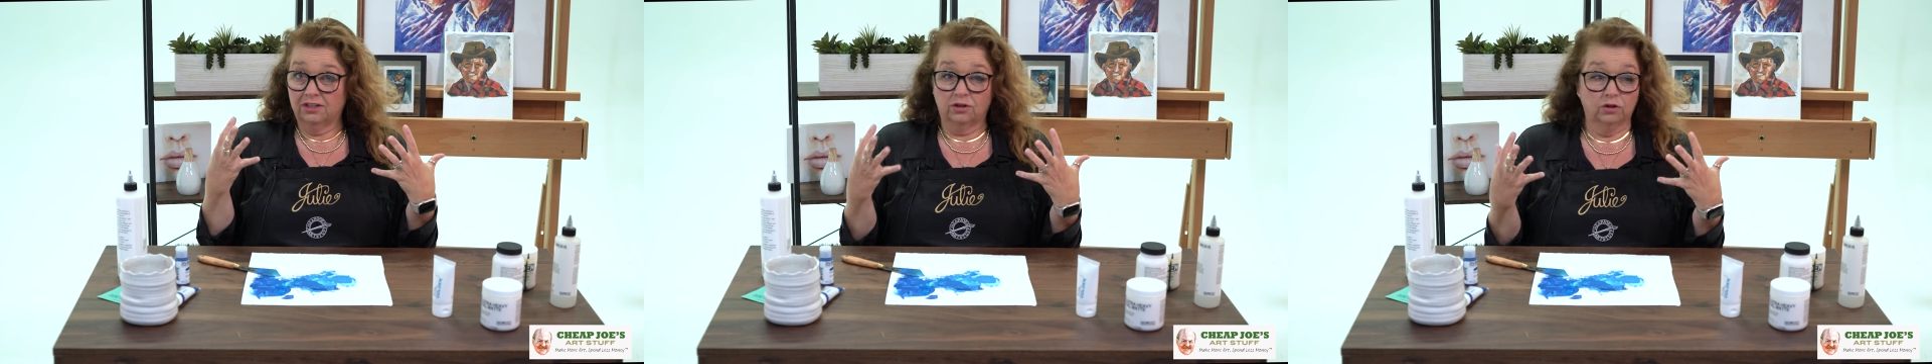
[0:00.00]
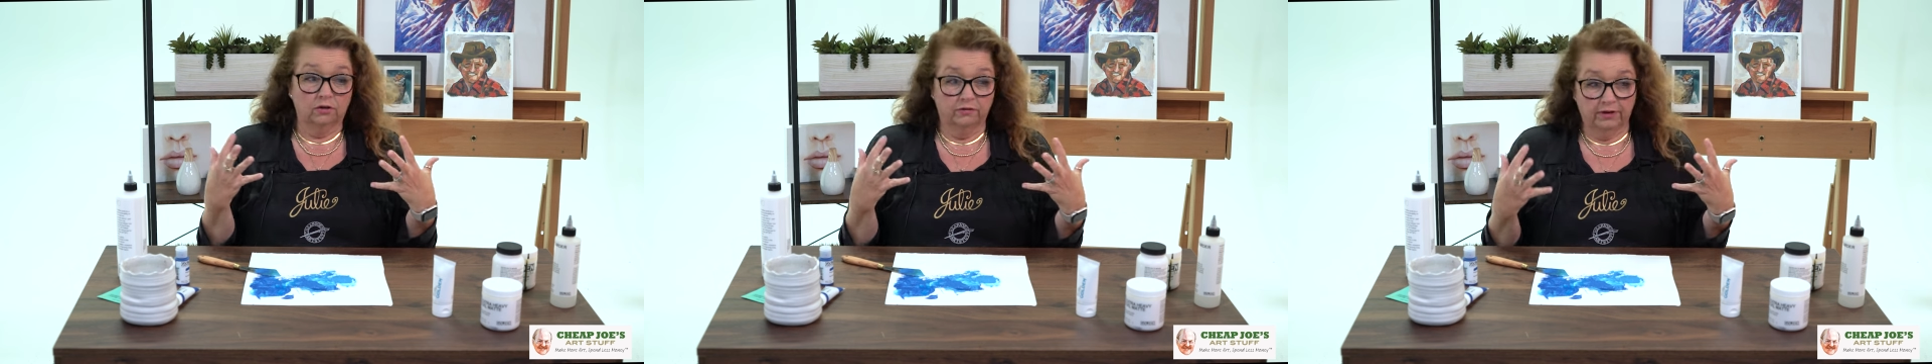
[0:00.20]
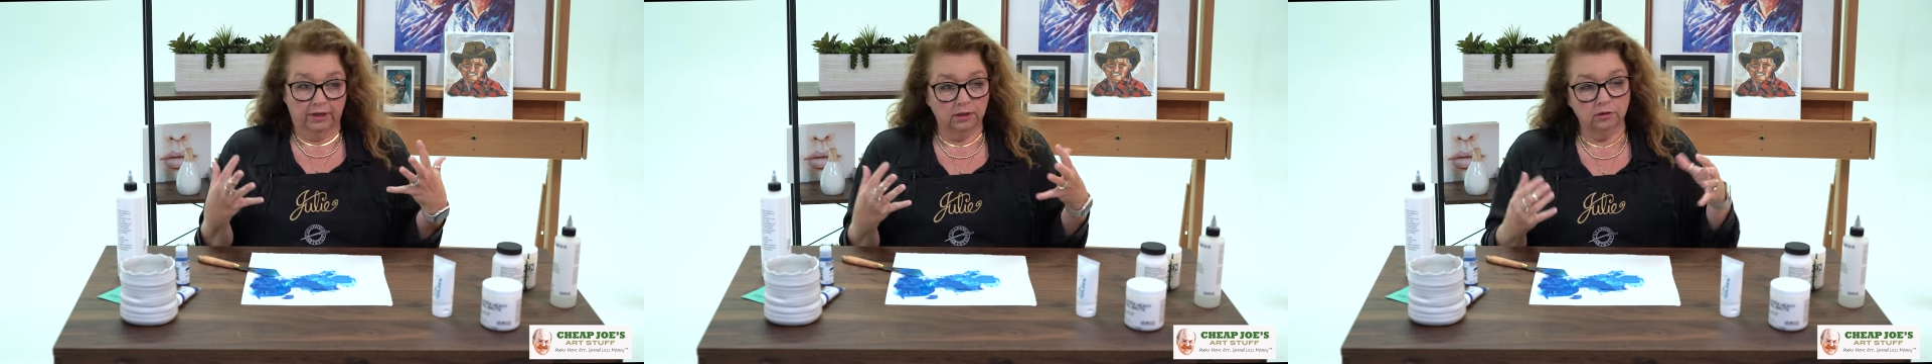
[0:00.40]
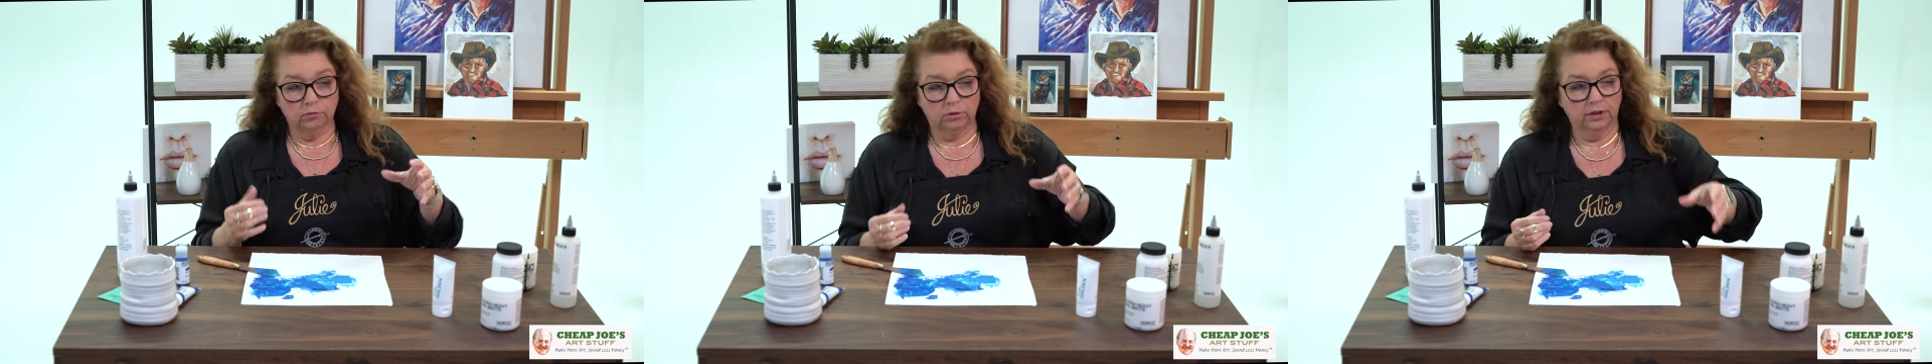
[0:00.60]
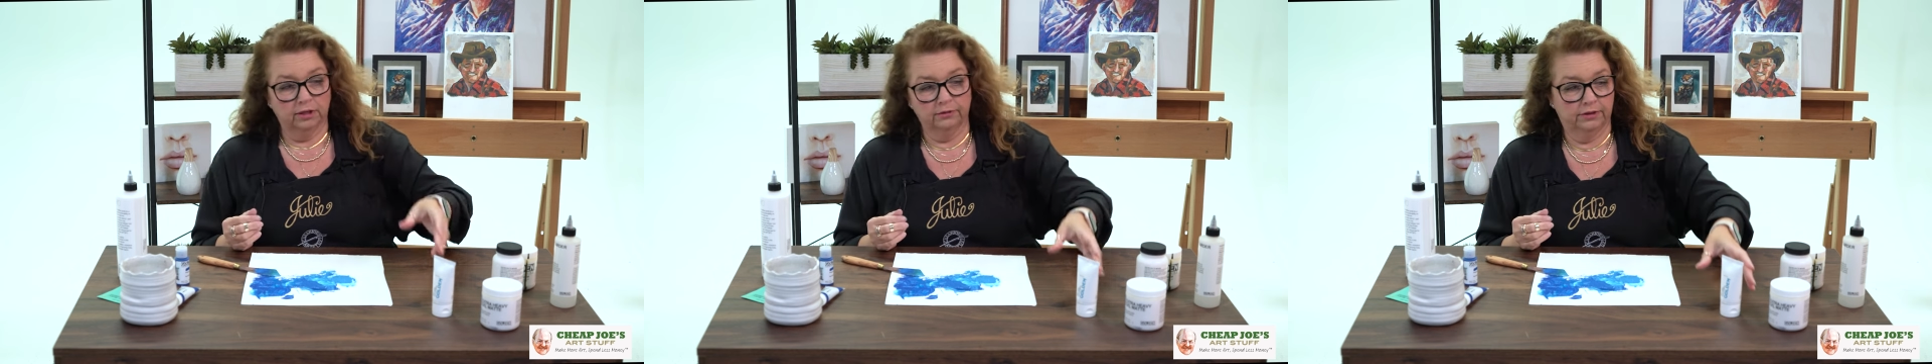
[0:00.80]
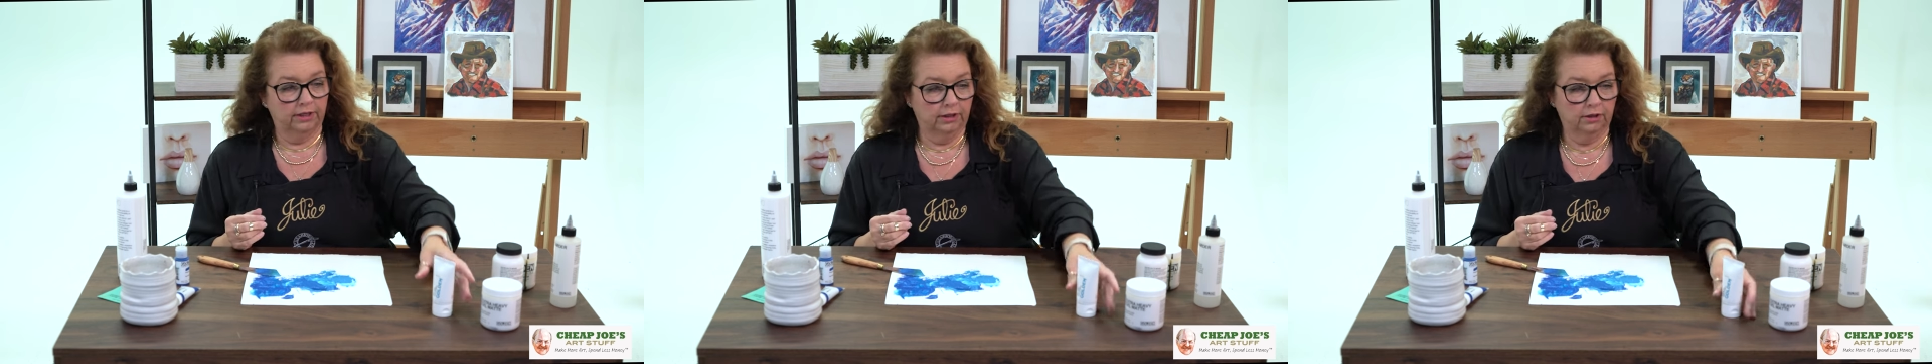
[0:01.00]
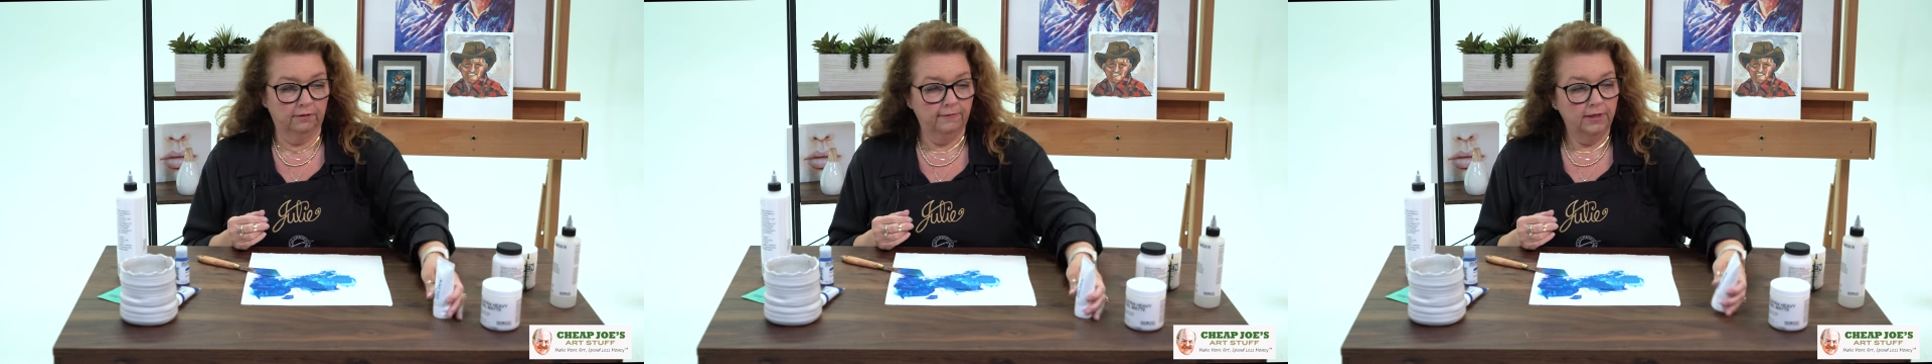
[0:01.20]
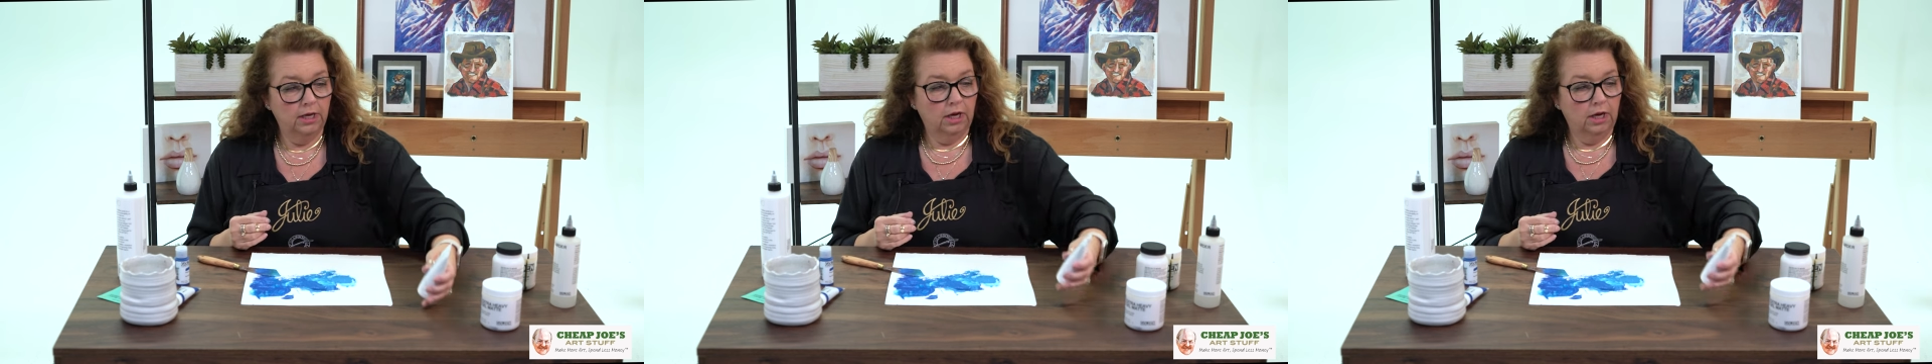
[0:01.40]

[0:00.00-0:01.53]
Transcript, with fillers: that are available out there.